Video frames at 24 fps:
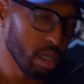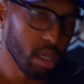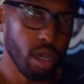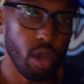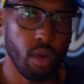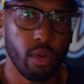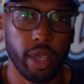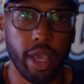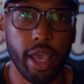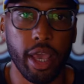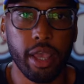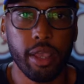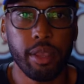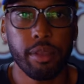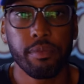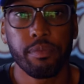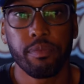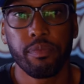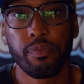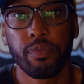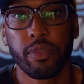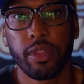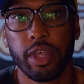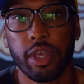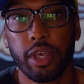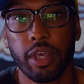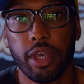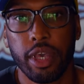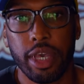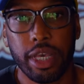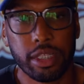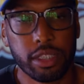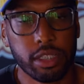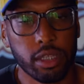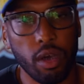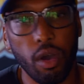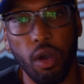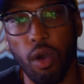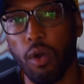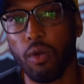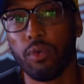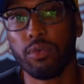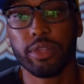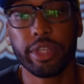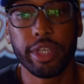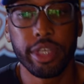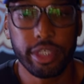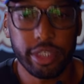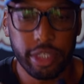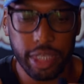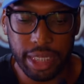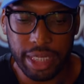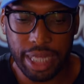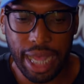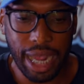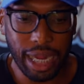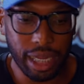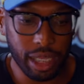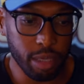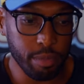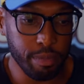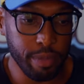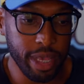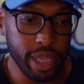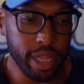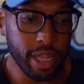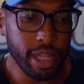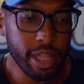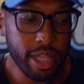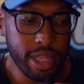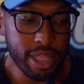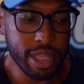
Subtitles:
Okay? It's only to document